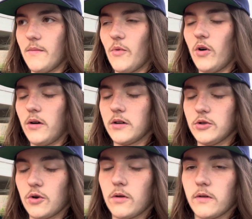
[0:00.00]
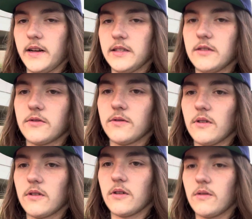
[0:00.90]
oil control rings,
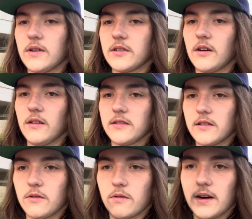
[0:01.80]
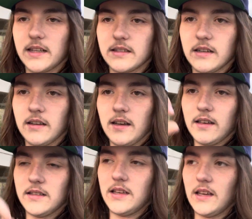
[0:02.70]
or what it's called. It's little rings that
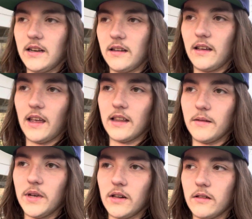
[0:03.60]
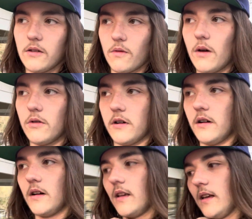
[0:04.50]
sit in the middle of the rotor
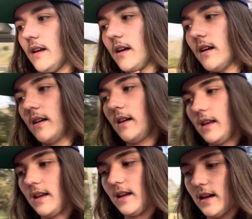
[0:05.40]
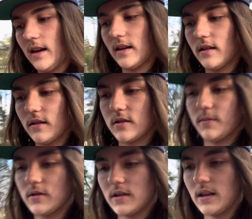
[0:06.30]
and are
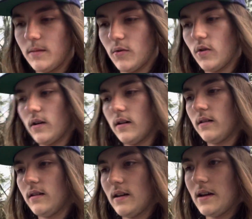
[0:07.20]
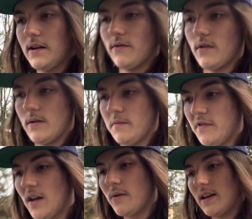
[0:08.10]
supposed to keep oil from
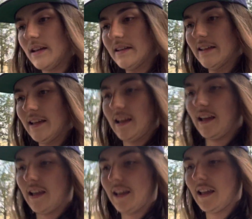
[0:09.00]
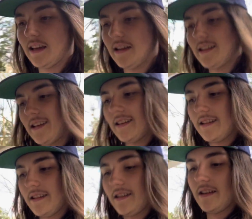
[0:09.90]
flowing into the
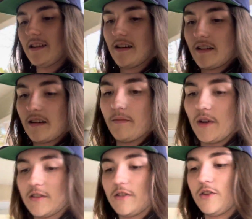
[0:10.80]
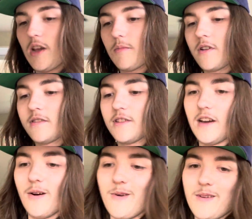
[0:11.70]
combustion chamber. So